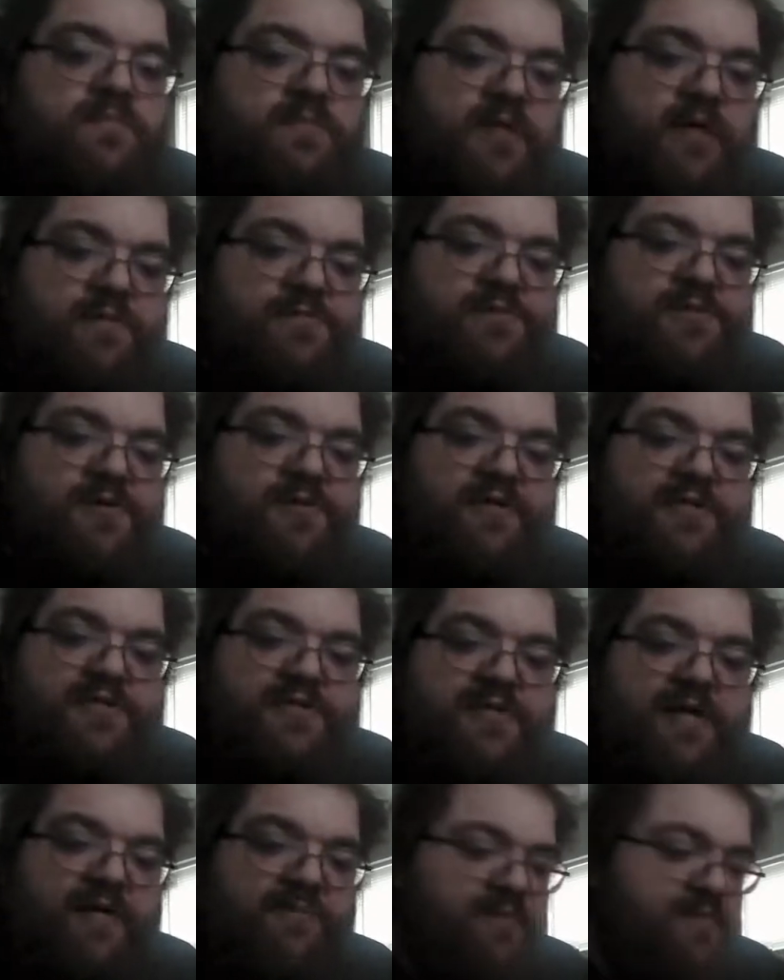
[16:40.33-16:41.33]
I'm sure that's
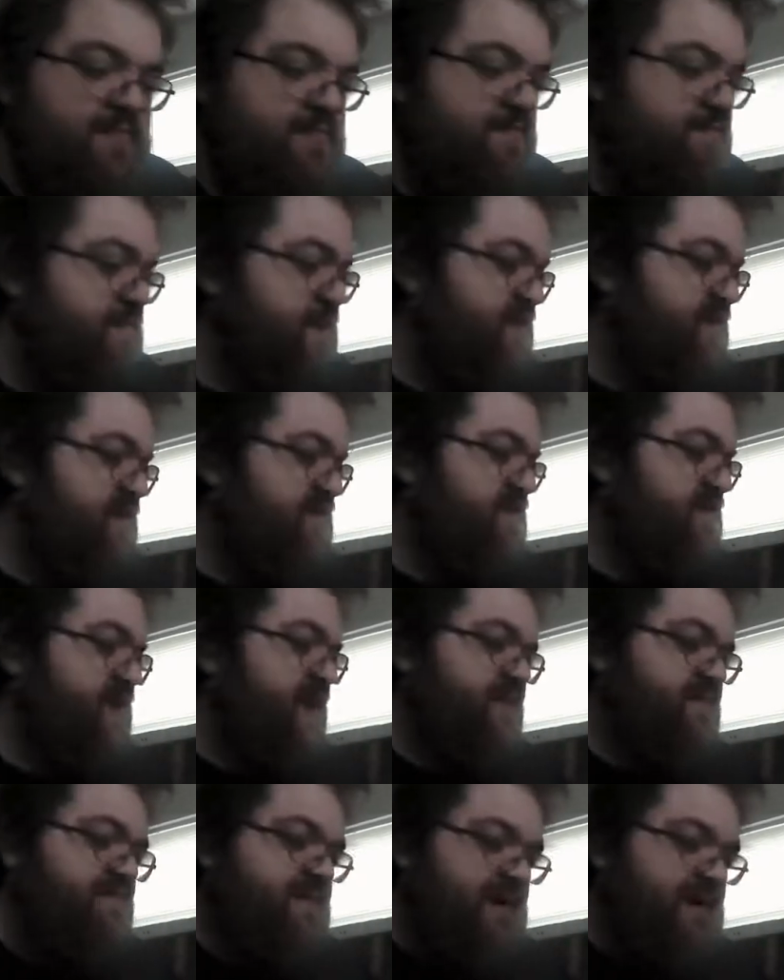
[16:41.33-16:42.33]
not what many people
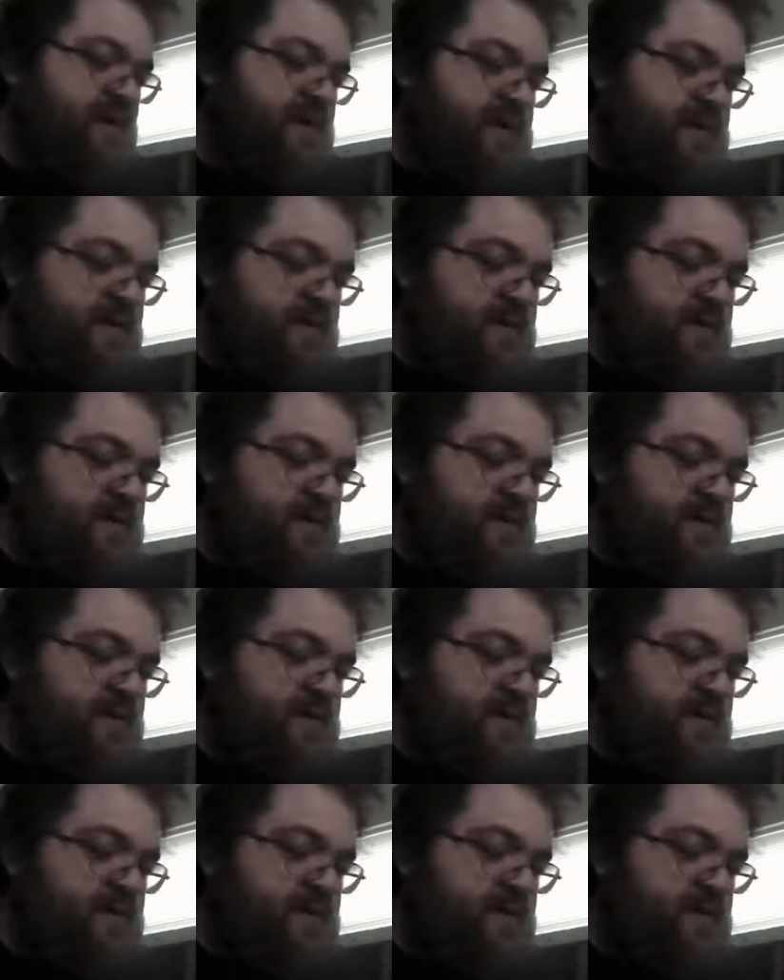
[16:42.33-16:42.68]
had in mind.